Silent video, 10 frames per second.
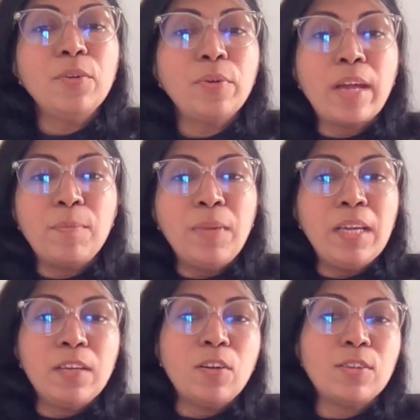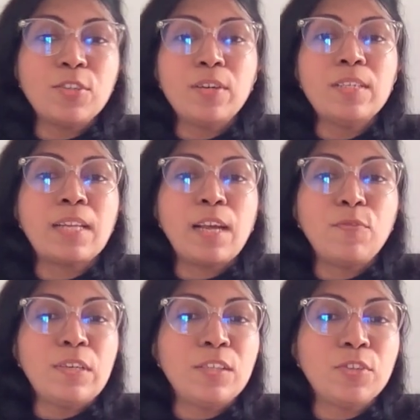You can make your choice, like
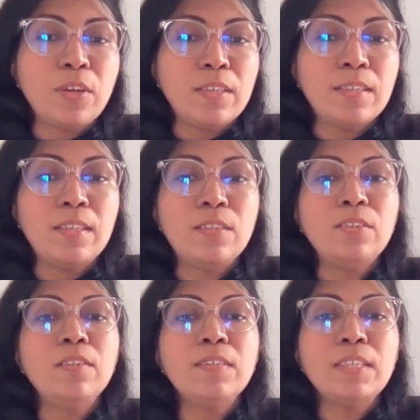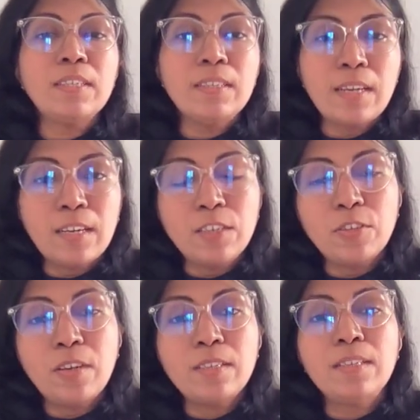first choice this university, second
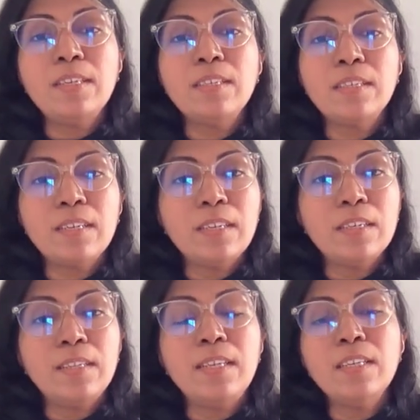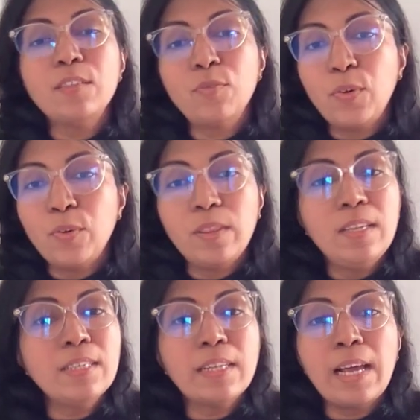choice this, third this, fourth
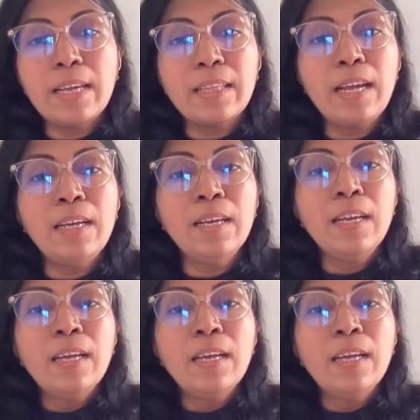this, like that.